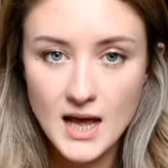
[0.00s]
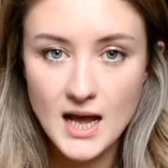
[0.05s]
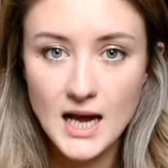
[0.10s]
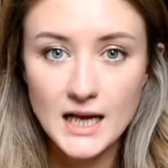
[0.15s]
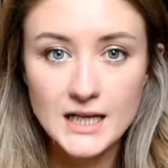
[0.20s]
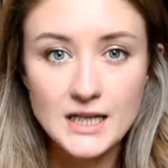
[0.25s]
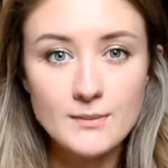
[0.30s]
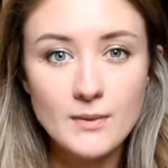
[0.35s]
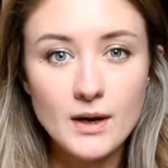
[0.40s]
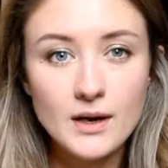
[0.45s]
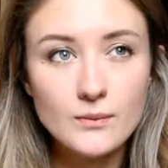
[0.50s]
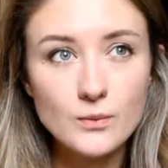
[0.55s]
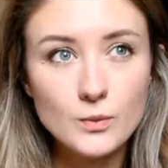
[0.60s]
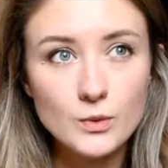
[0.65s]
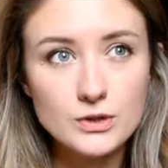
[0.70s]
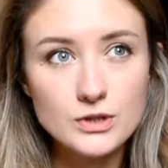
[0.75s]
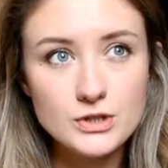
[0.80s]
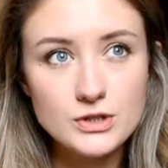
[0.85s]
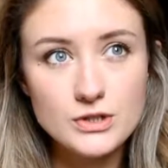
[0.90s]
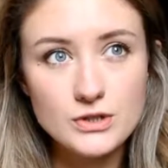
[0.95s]
and they might
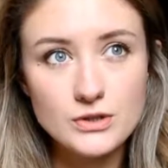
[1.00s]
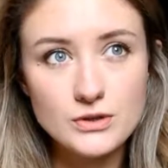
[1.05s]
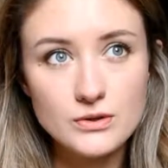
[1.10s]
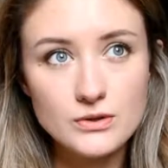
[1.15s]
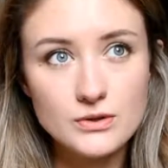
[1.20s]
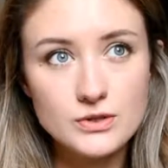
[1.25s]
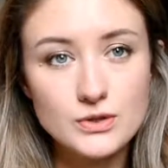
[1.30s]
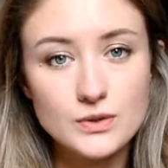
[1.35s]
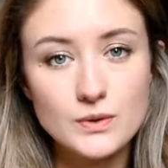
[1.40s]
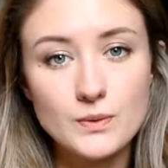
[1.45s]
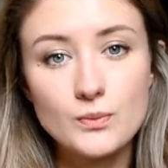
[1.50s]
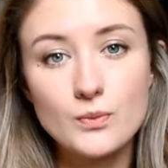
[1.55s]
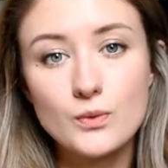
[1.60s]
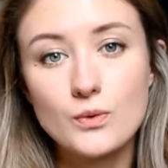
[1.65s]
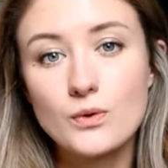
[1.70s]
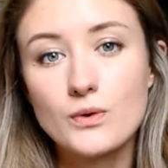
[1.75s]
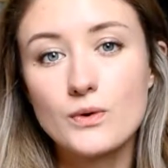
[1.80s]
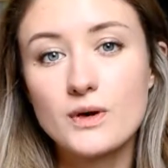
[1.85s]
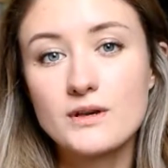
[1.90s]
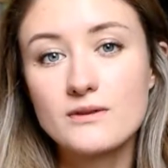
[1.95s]
want to do a
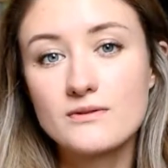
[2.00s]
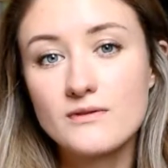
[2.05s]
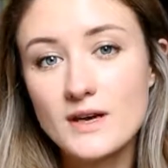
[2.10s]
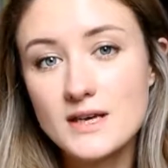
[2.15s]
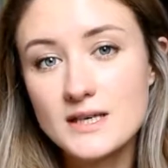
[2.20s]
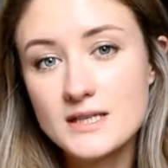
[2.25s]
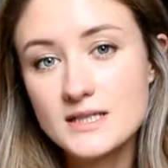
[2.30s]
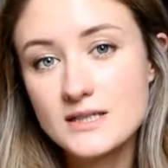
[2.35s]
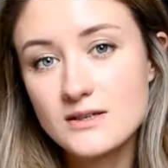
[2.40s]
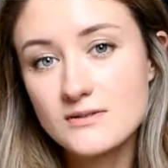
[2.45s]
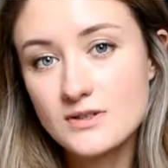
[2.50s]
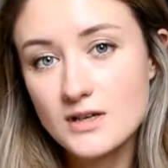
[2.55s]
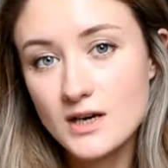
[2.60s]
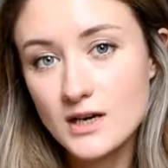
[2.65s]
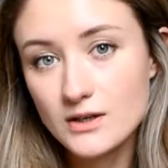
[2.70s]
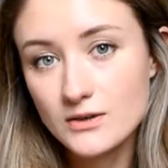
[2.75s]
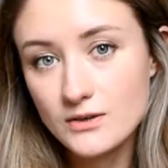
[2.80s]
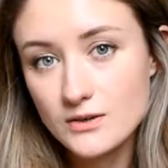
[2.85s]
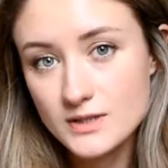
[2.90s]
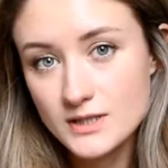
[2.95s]
more invasive
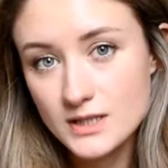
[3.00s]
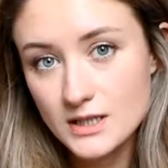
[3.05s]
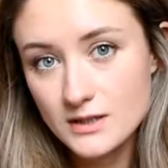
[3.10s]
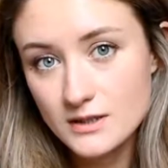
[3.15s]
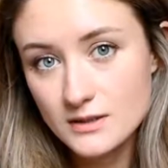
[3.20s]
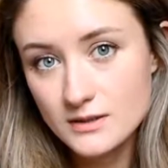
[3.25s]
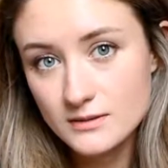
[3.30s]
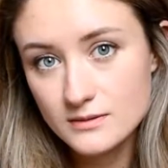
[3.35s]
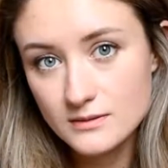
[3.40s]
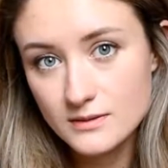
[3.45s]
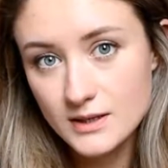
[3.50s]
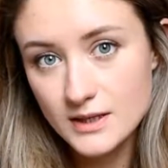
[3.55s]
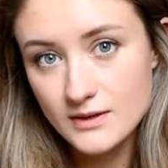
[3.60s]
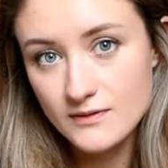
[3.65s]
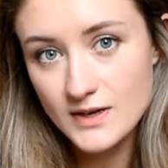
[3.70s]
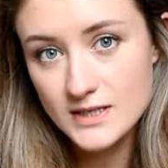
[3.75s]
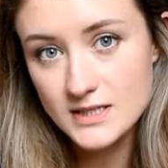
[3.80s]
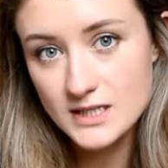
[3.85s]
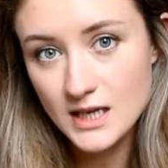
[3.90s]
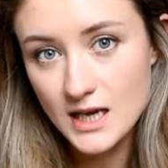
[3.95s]
diagnostic
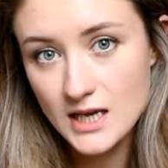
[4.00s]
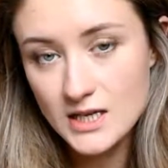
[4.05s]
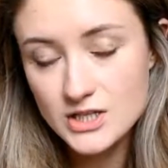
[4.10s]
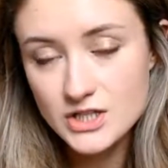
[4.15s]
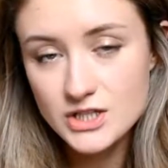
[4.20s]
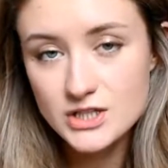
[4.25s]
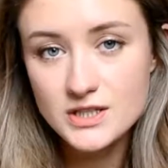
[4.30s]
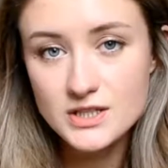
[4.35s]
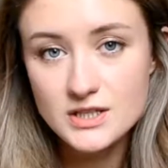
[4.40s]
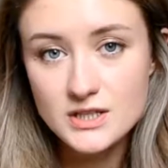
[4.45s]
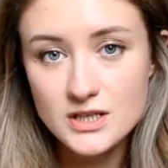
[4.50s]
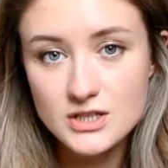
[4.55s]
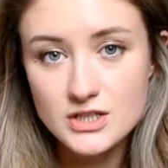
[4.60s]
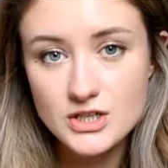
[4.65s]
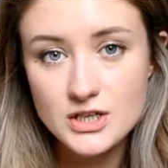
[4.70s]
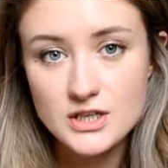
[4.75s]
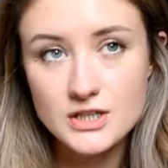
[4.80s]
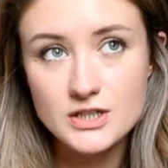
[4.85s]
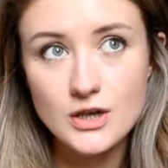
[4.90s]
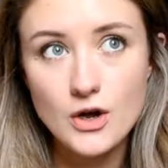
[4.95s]
investigation, such
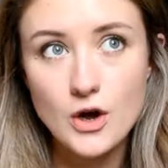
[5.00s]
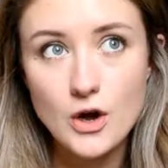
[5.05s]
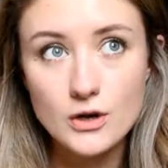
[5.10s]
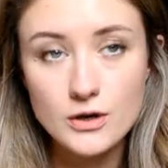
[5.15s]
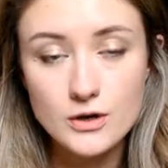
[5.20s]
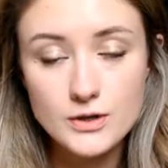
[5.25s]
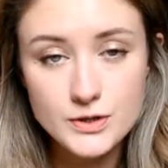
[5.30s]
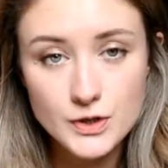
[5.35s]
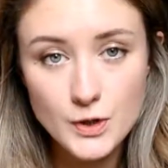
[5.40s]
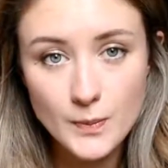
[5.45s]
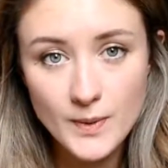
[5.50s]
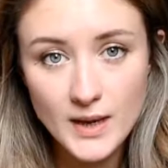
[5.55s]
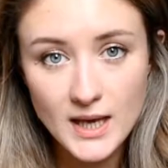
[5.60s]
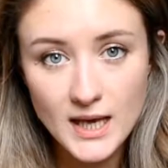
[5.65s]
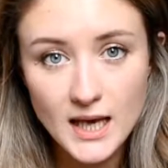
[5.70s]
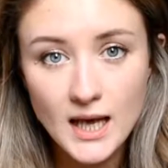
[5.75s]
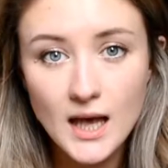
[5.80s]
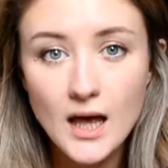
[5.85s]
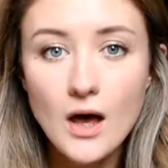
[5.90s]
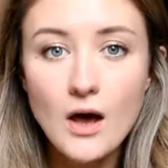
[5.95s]
as a
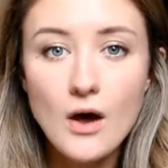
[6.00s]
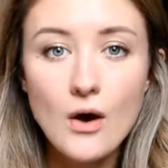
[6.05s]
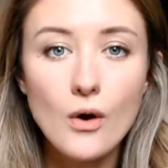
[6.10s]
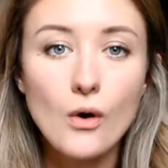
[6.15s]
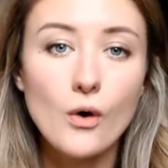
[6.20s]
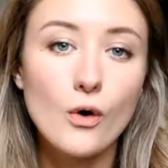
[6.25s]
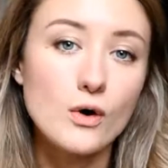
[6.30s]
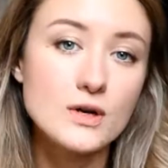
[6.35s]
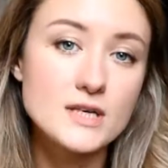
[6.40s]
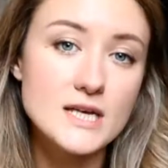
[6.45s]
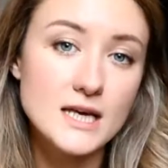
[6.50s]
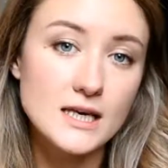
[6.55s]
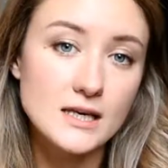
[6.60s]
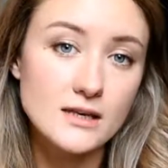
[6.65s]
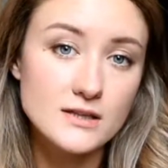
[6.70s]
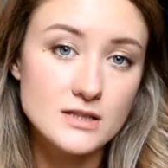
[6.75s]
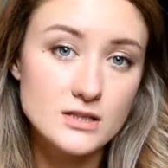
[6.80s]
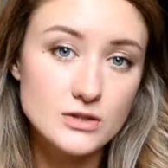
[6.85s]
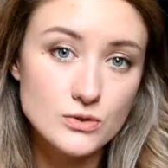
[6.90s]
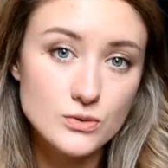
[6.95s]
colonoscopy or taking
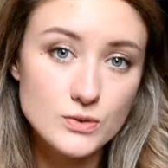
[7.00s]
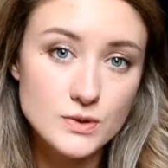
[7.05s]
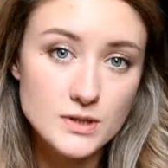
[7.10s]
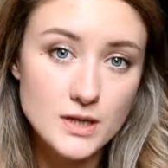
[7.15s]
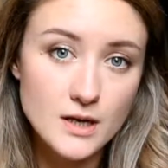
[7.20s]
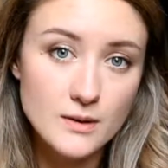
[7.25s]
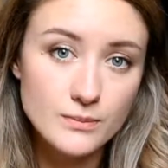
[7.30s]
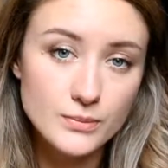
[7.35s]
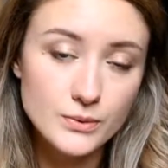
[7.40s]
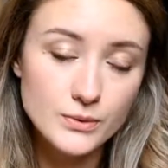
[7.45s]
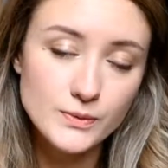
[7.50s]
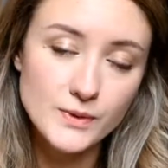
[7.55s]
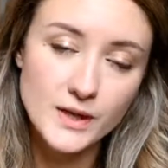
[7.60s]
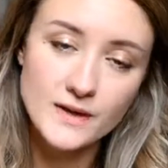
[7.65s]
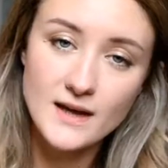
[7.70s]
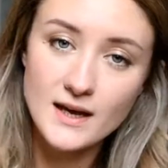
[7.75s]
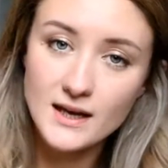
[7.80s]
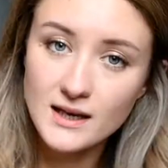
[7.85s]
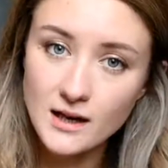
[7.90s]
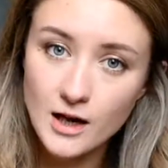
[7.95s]
a stool sample, and
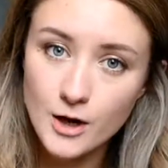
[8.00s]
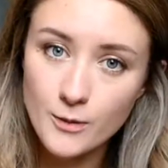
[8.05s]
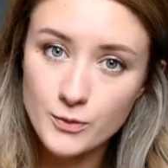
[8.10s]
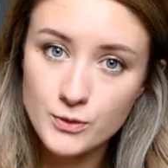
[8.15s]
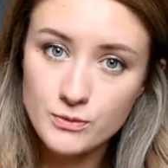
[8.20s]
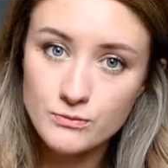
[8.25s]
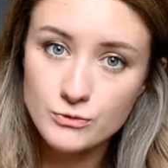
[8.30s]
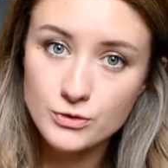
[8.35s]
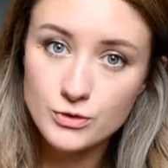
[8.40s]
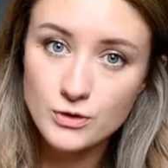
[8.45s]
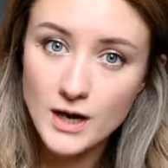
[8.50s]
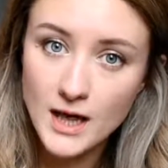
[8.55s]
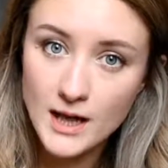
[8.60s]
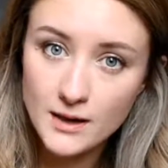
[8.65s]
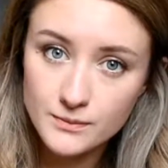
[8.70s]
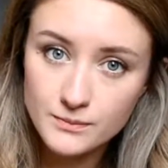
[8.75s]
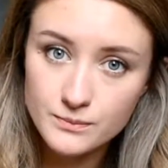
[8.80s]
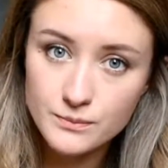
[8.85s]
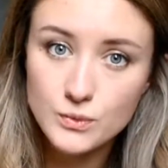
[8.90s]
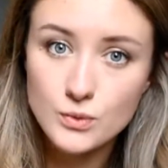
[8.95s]
that can help them rule
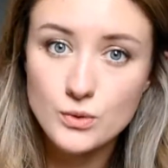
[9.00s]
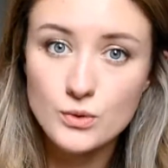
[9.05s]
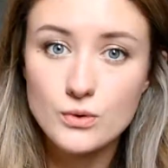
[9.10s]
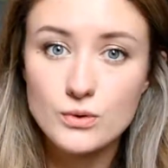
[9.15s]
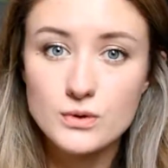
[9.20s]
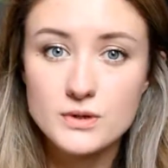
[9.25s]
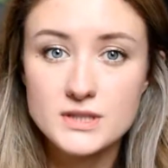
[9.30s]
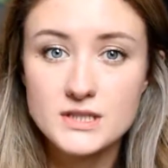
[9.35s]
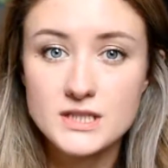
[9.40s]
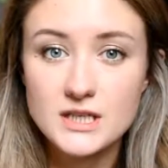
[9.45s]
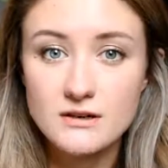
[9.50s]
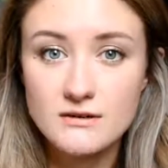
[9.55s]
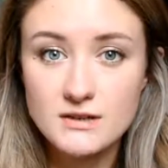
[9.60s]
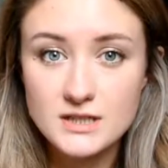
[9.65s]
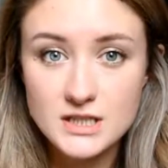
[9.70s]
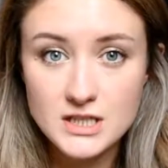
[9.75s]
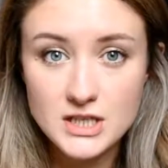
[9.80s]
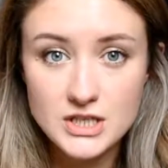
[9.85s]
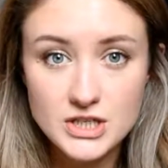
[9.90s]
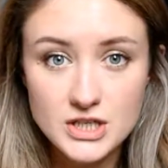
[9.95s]
out more serious
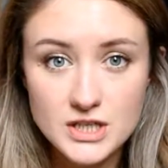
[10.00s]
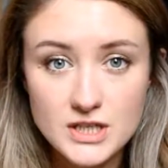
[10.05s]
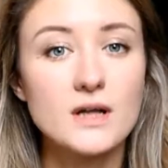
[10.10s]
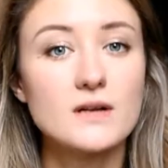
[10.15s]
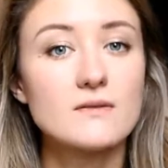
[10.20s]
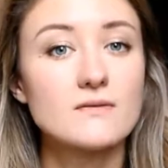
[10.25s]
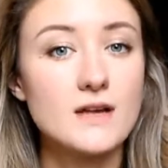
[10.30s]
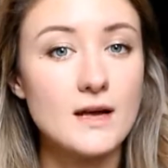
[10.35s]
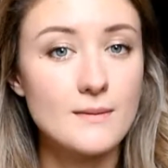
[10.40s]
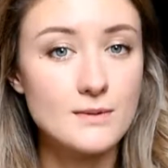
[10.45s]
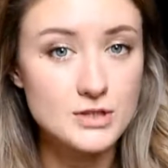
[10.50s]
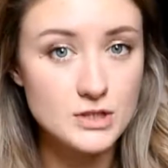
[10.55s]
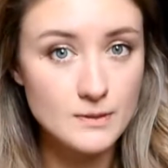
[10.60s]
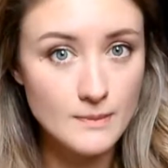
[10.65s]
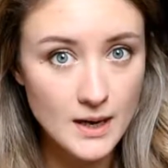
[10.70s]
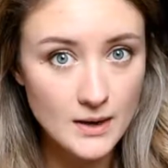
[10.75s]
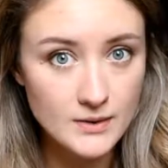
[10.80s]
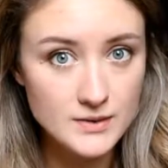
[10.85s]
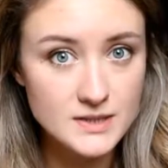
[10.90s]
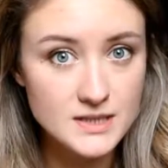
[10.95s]
conditions like inflammatory
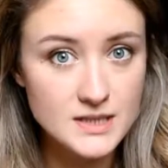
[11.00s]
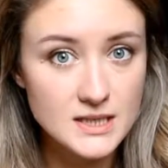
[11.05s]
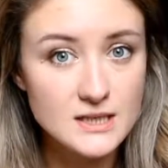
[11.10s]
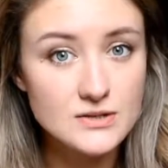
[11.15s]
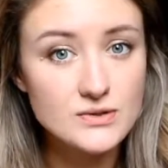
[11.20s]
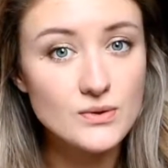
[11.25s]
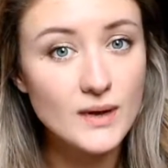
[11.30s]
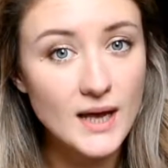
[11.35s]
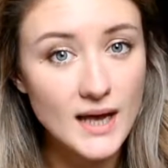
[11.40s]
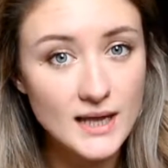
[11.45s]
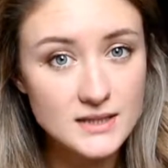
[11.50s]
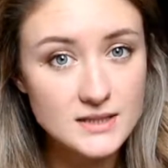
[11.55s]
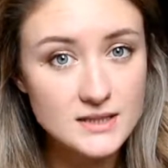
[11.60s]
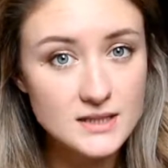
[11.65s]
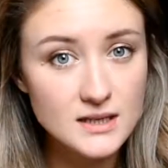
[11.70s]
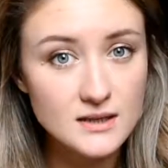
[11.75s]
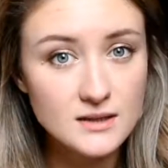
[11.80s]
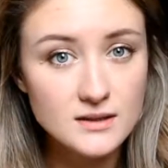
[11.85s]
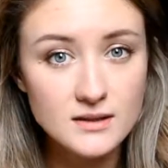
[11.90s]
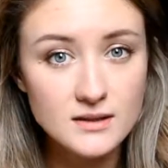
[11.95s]
bowel disease or cancer.